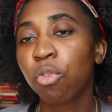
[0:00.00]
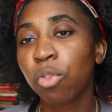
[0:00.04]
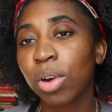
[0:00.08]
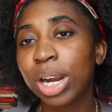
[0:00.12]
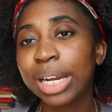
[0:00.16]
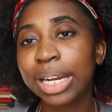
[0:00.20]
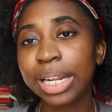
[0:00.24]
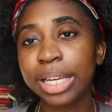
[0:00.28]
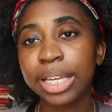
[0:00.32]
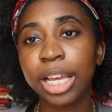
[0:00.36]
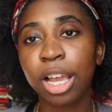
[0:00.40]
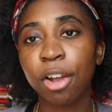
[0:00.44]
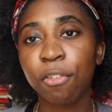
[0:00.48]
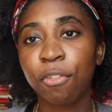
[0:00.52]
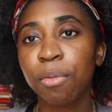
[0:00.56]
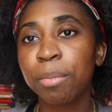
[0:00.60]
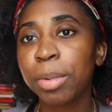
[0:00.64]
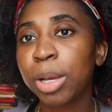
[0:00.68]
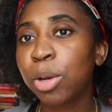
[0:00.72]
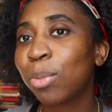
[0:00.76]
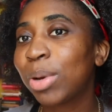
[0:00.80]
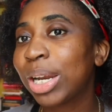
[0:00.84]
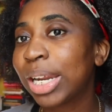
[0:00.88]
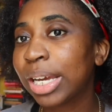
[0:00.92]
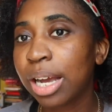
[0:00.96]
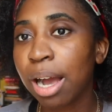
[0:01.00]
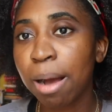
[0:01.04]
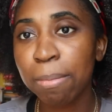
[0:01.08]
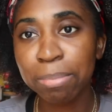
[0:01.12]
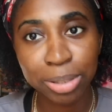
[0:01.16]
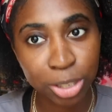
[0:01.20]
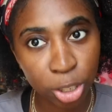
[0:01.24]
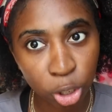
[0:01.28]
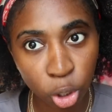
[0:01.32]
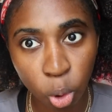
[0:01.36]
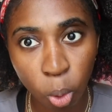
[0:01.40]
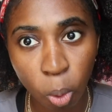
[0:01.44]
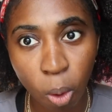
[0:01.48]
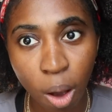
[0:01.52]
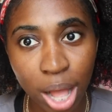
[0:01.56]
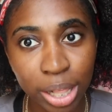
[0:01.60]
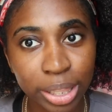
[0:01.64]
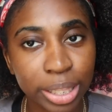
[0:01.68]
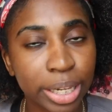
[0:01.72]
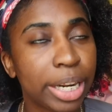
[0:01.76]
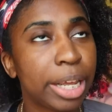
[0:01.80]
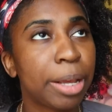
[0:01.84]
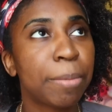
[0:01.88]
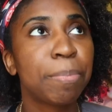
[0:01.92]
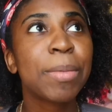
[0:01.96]
reading year for me when it comes to
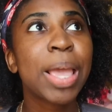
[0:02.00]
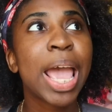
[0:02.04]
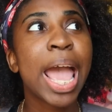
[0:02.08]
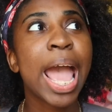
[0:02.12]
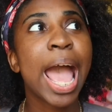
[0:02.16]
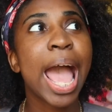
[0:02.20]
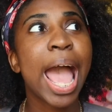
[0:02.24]
quality.